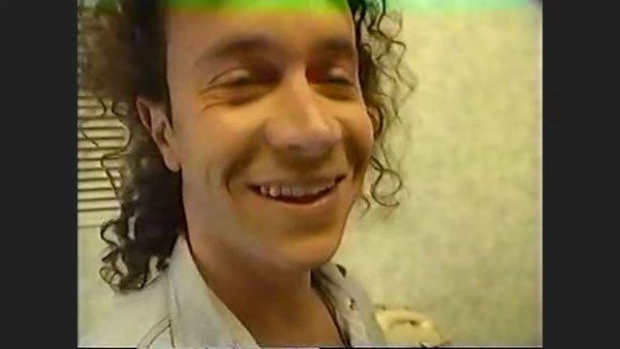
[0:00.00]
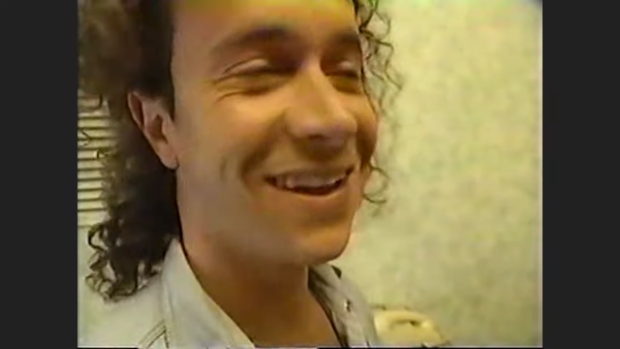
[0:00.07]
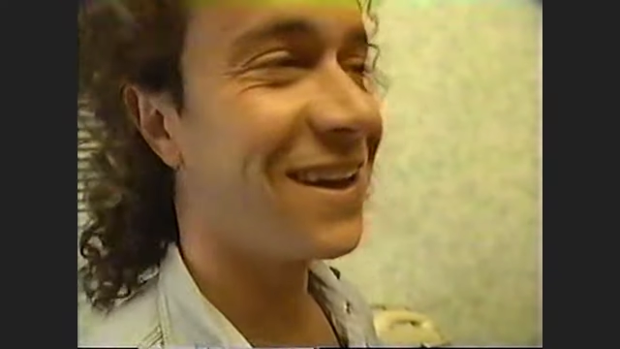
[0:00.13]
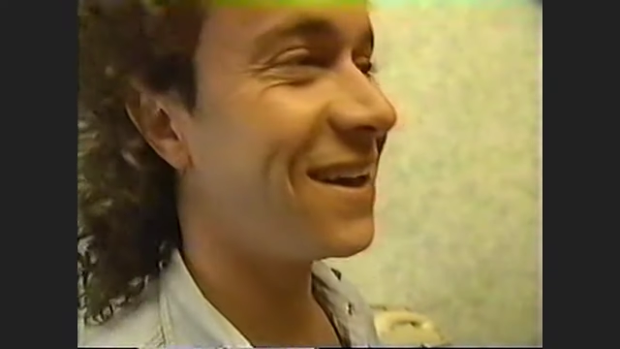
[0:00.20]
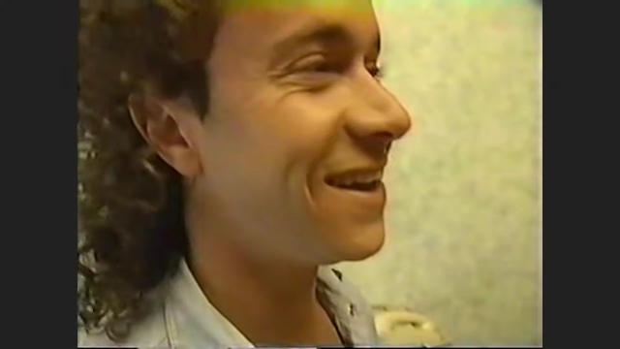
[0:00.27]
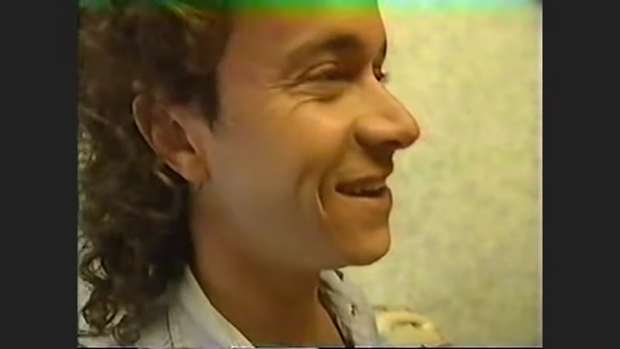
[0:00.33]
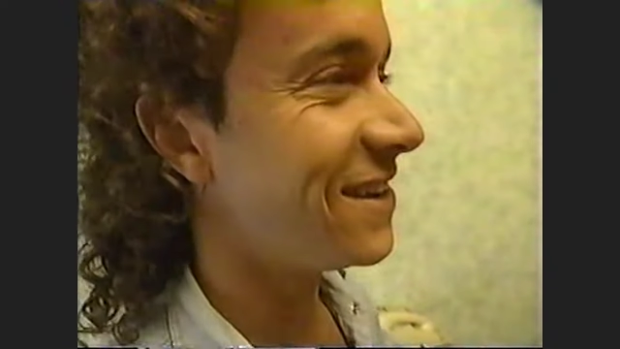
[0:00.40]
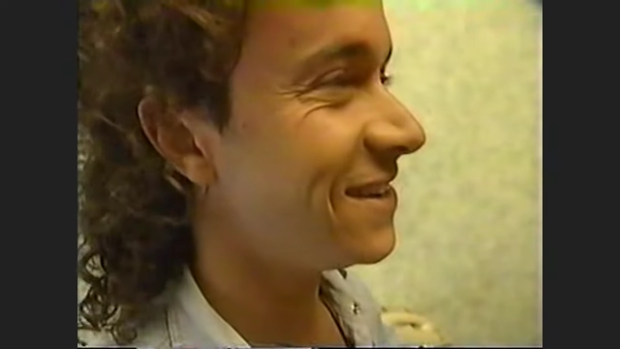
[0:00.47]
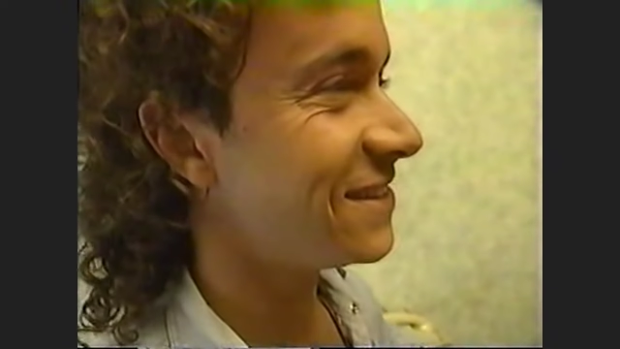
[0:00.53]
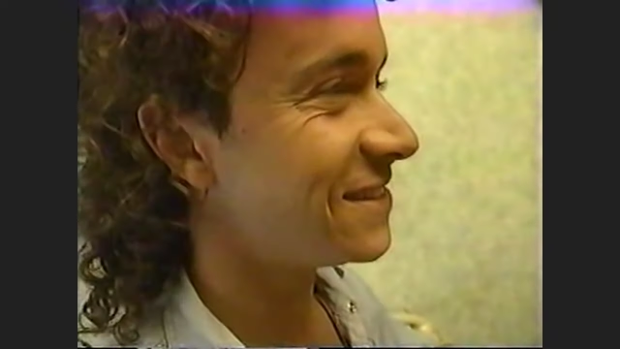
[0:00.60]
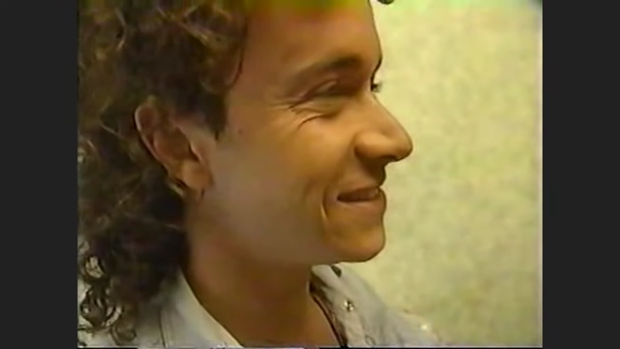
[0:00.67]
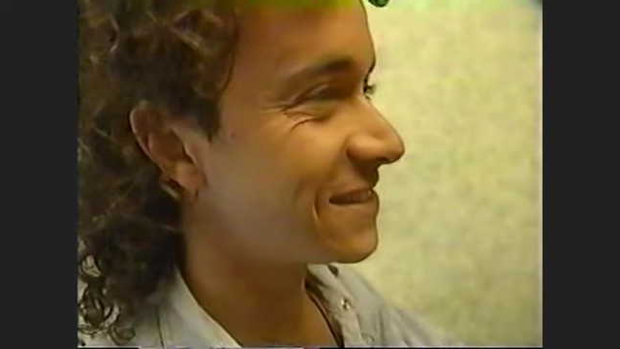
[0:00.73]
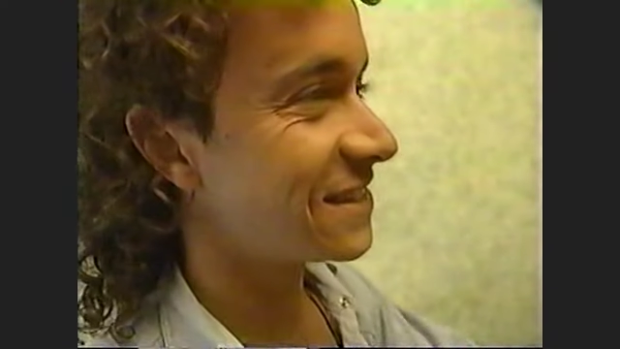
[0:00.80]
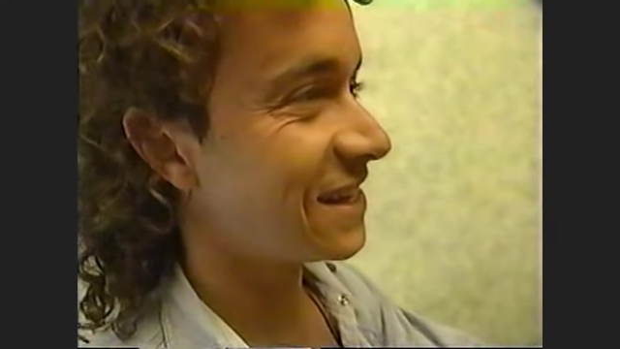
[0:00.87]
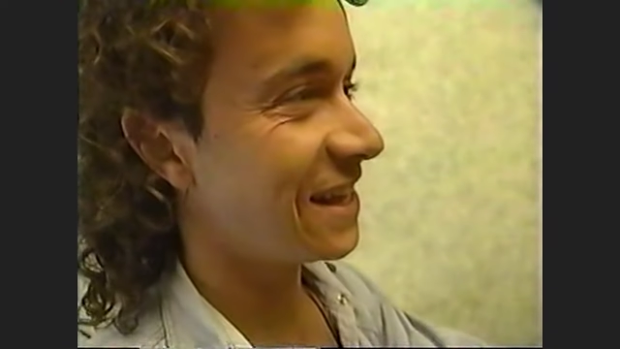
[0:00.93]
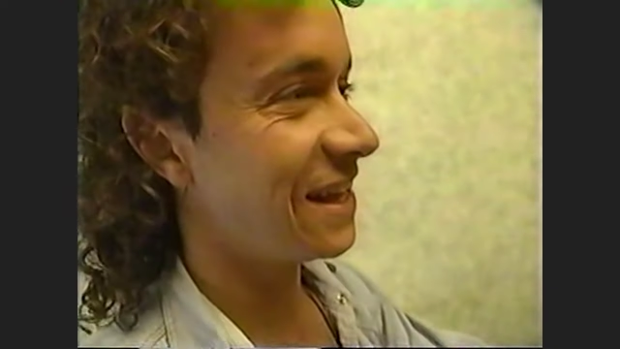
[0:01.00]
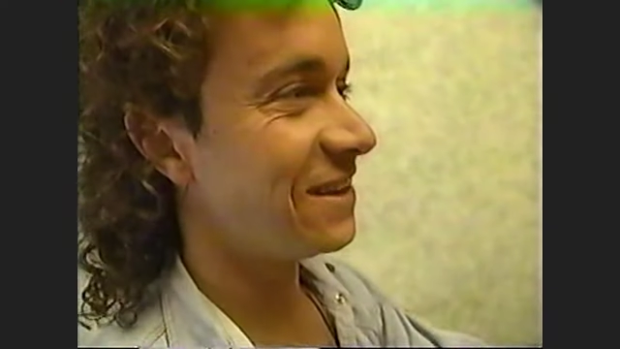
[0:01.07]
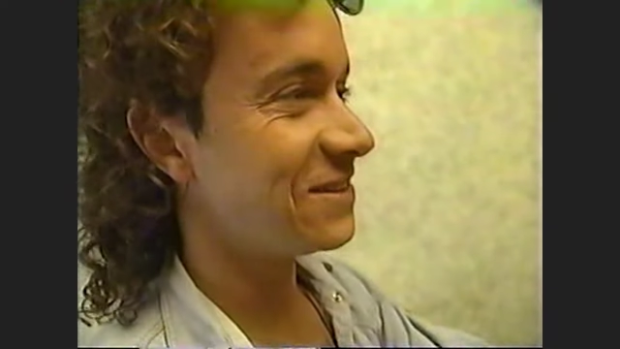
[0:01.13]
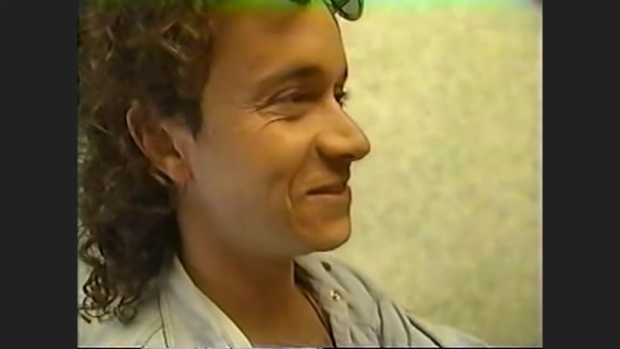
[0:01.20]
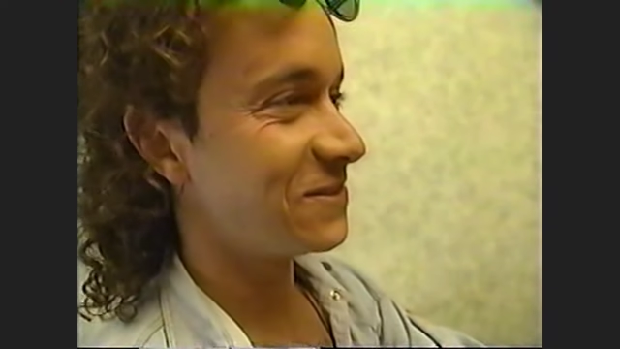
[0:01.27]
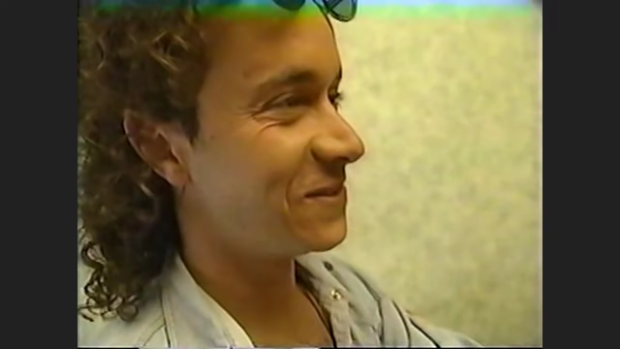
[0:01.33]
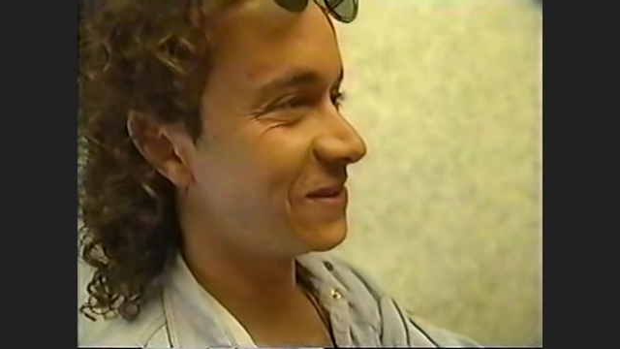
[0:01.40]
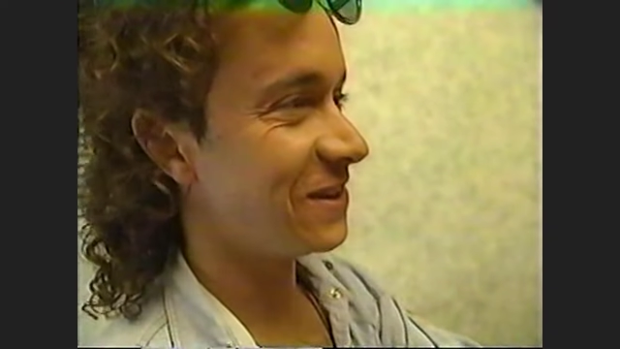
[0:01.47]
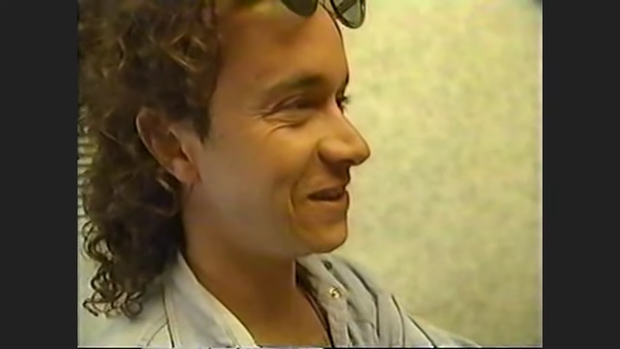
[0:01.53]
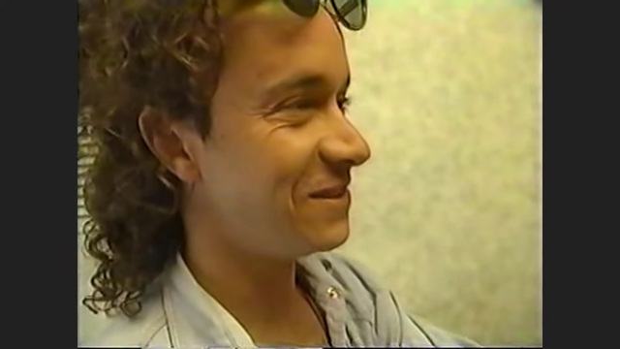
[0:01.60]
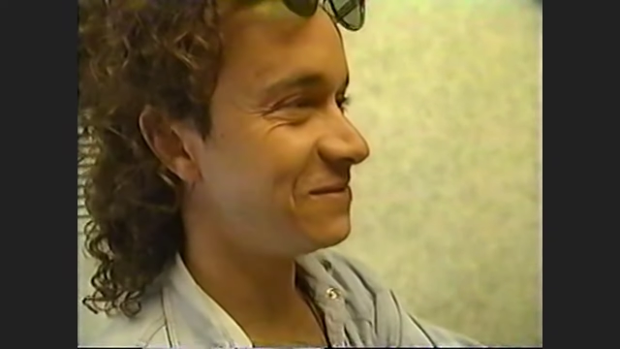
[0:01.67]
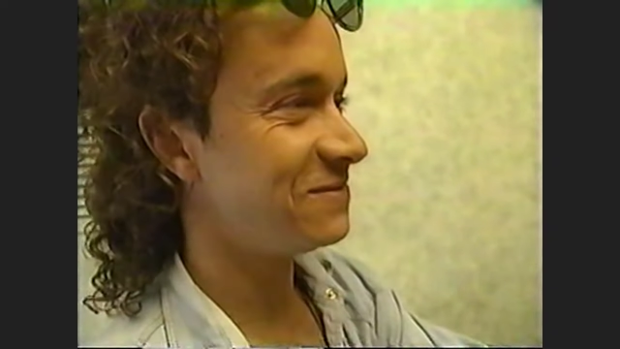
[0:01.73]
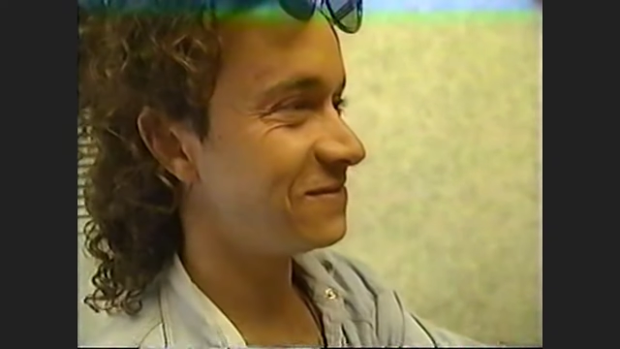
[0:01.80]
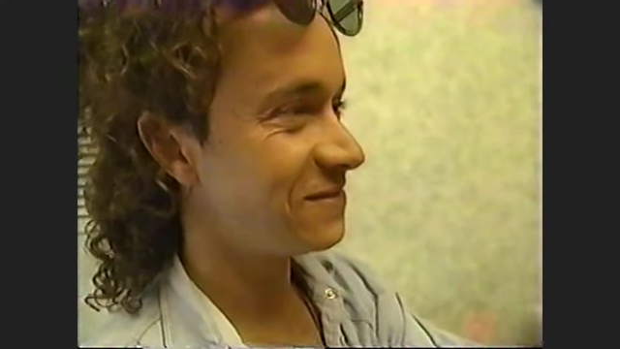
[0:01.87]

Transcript: uh, okay, that was really,